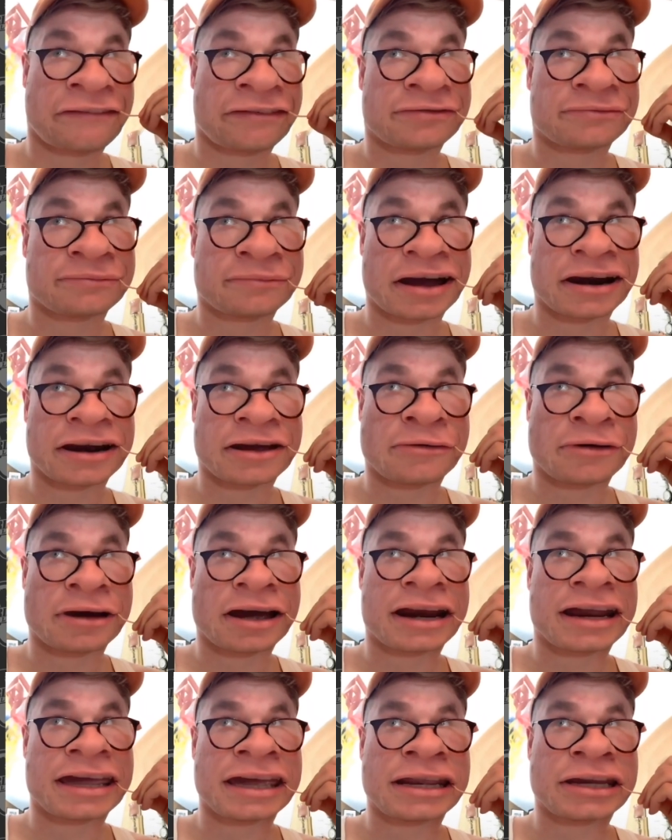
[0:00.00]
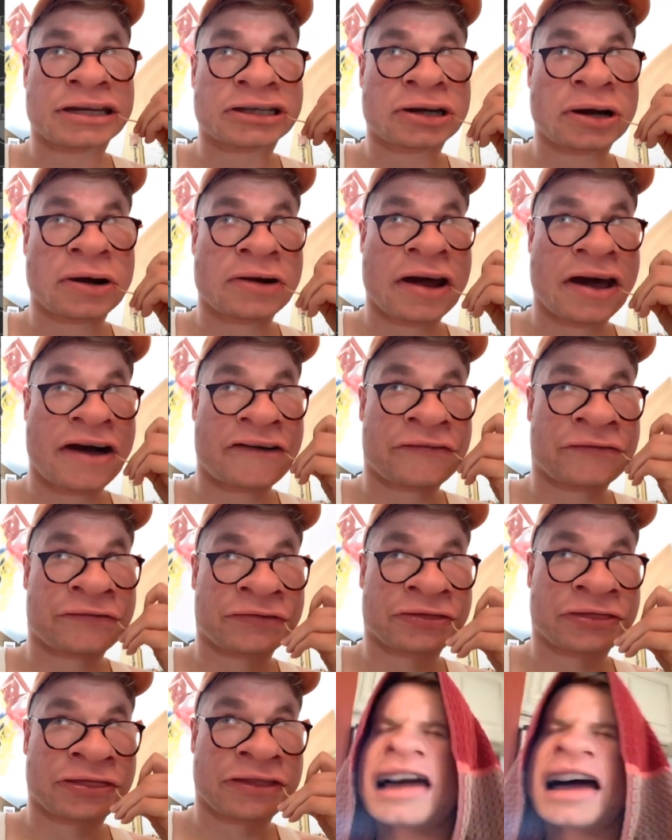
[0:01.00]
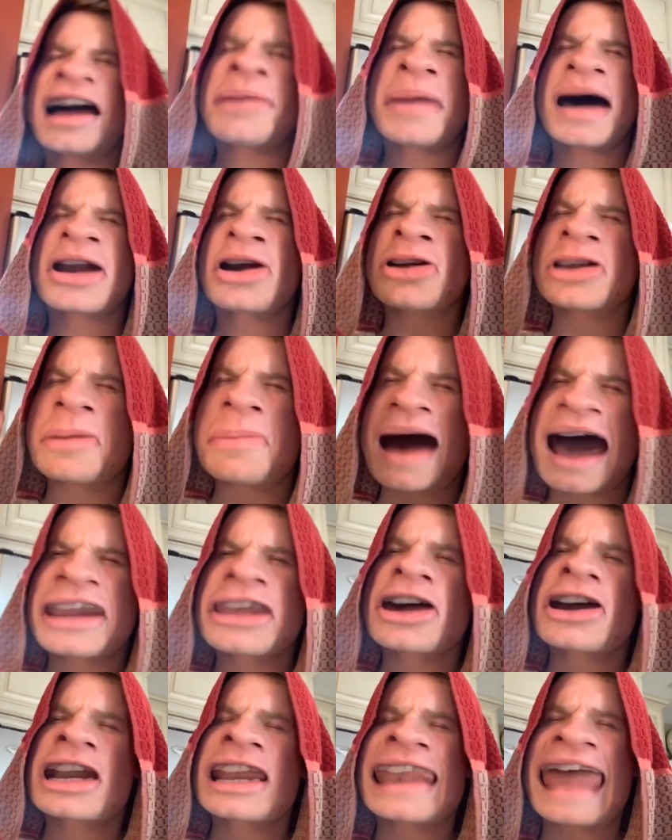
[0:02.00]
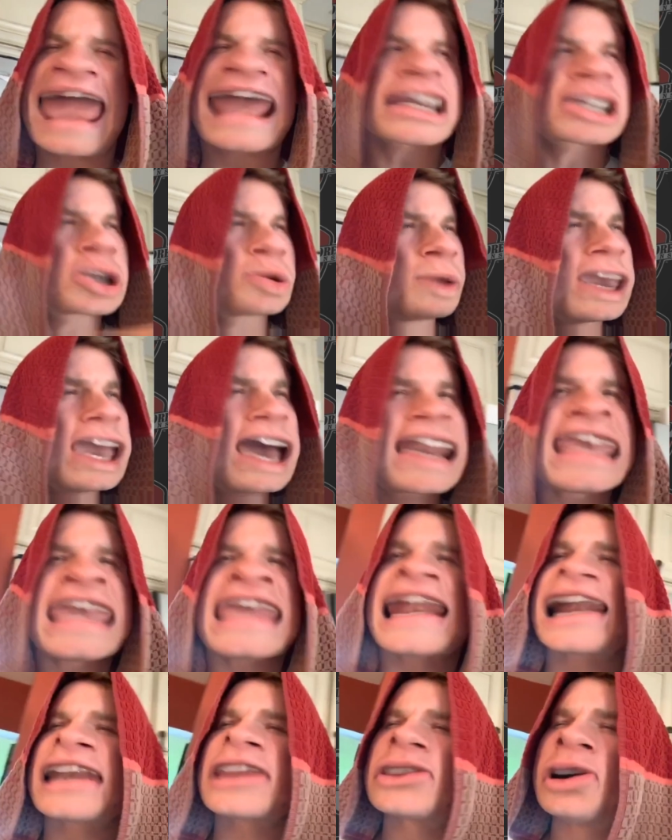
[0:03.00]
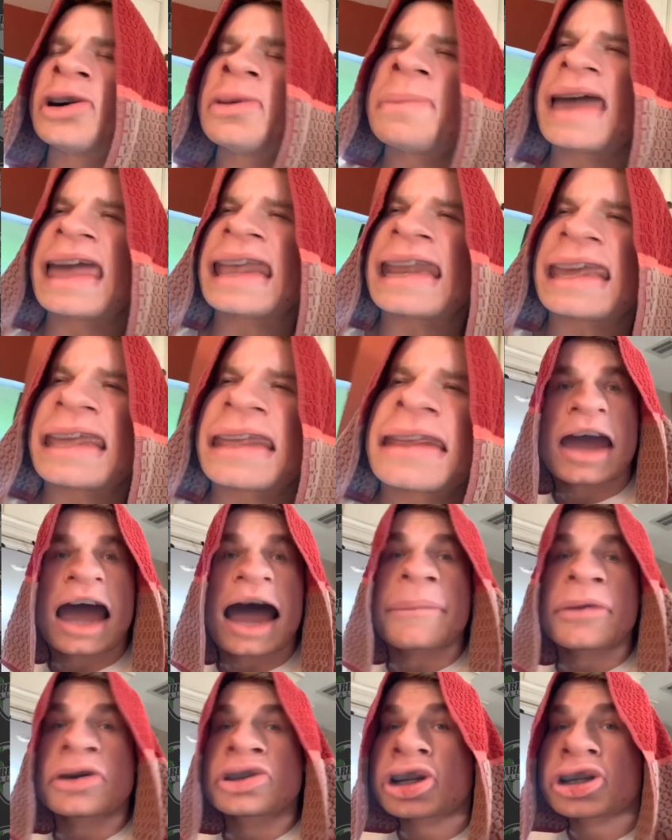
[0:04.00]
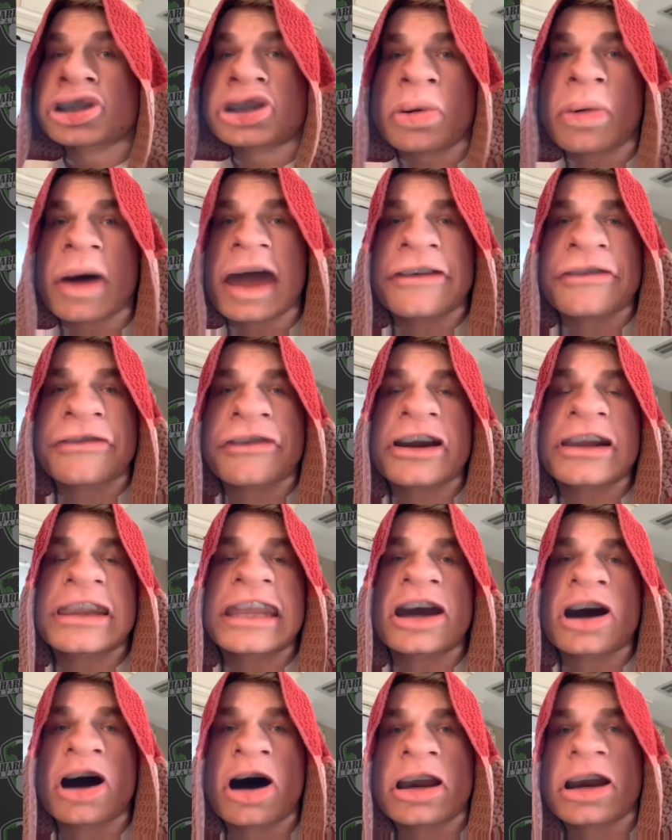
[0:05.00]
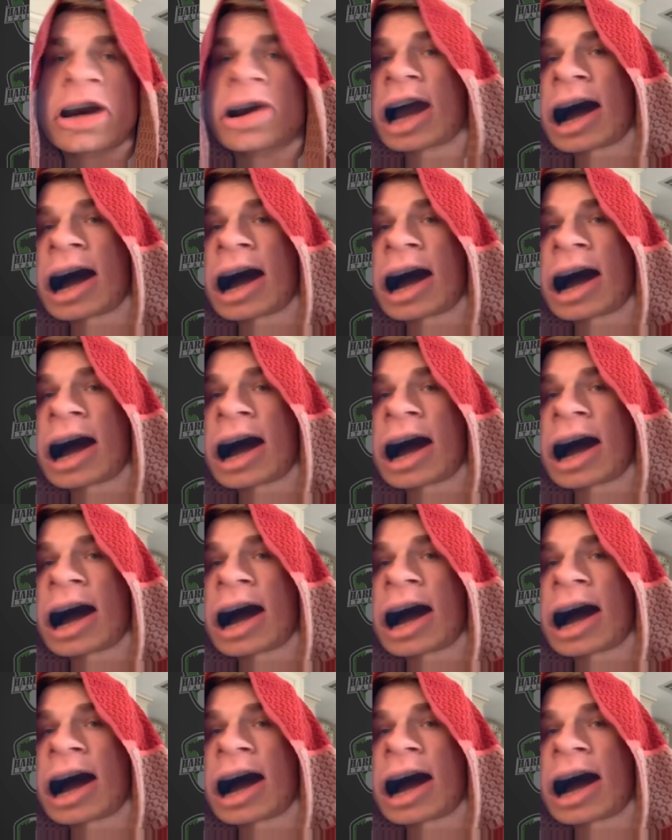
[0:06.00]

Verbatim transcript: Marty, we are gonna eat it soon? Ah, Marona Mario, relax. We gonna eat on the too many. I'm just waiting for Nicola